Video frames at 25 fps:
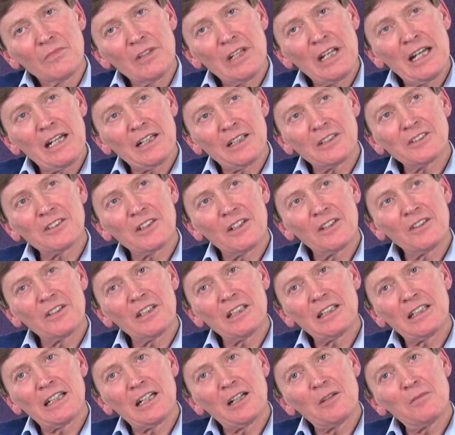Yeah, because I
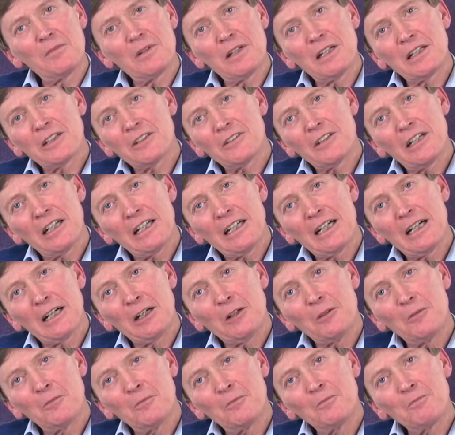think that would be a great
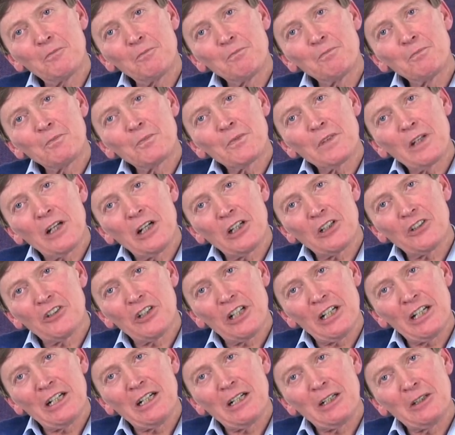help. A
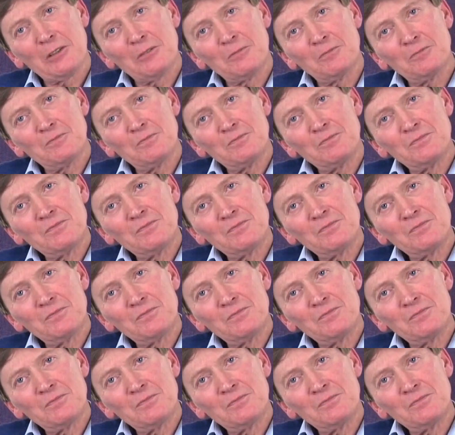great help.